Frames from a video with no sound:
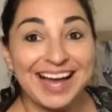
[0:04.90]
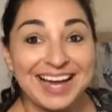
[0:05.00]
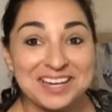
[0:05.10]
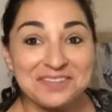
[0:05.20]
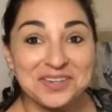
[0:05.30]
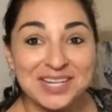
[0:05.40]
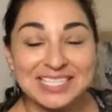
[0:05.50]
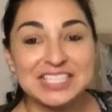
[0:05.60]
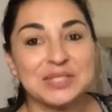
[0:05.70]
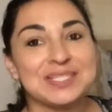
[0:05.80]
Hi everyone,
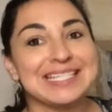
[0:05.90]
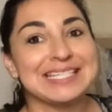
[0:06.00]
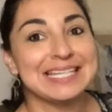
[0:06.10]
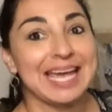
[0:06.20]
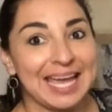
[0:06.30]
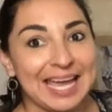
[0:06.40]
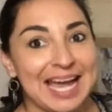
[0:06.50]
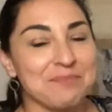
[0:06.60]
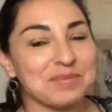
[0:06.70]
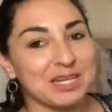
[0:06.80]
so today
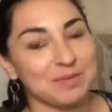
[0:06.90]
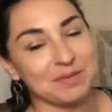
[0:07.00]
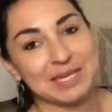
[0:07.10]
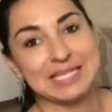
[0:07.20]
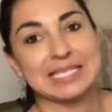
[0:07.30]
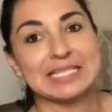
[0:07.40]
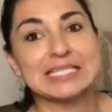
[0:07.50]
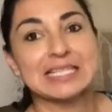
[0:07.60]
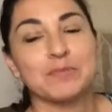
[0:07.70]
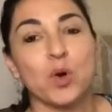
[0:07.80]
I'm going to be making
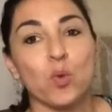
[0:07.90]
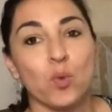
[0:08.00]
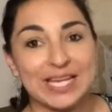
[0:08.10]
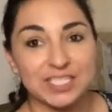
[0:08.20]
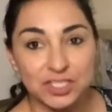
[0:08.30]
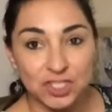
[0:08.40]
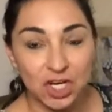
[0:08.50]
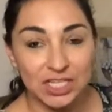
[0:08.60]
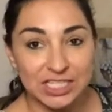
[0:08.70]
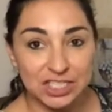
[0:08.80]
some white
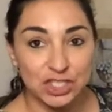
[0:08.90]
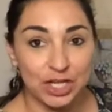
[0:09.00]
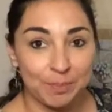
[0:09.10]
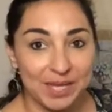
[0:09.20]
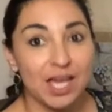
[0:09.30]
chocolate chip